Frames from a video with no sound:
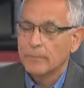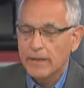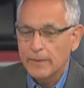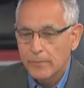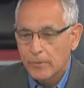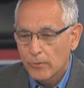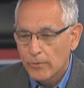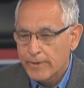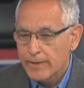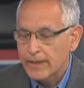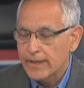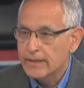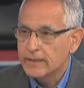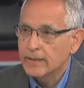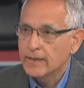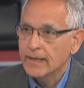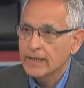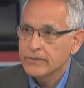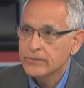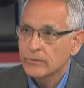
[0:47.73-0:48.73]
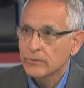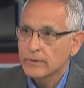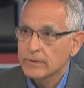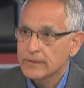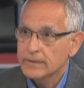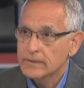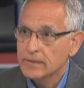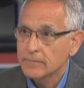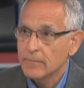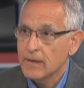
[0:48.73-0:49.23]
People with the intellectual
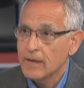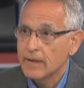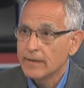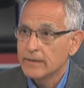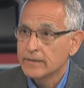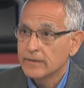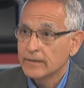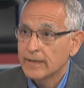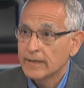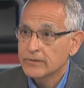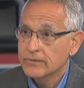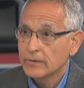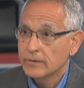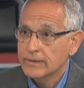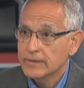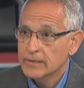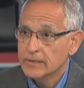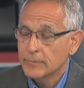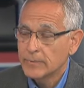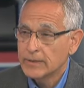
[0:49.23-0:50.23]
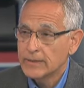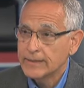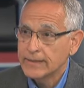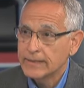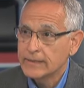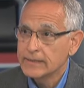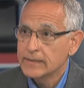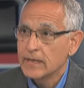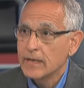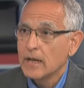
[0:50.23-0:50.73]

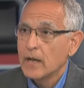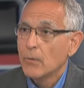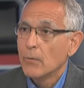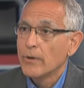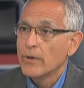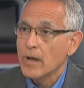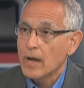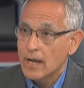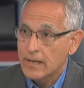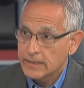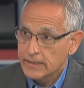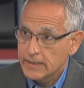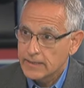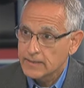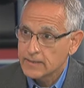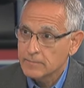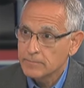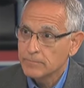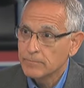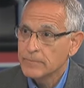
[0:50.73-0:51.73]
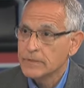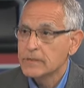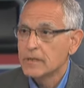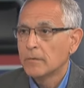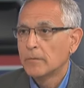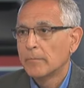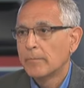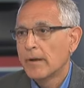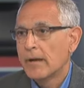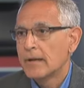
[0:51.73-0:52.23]
disabilities, with autism,
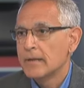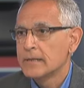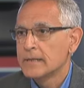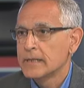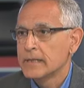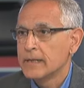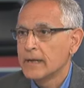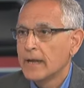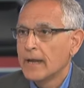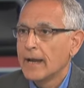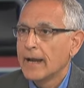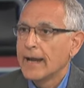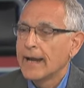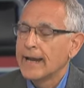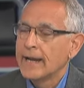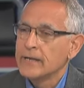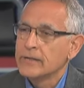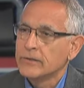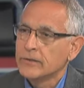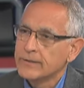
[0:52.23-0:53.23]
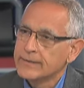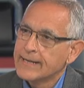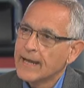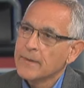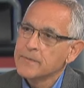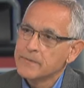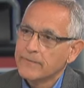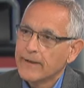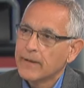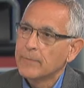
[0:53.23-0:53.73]
cerebral palsy, and certain
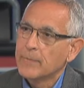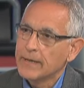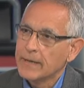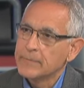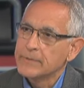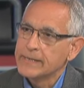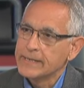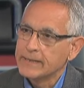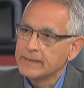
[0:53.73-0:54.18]
types of epilepsy.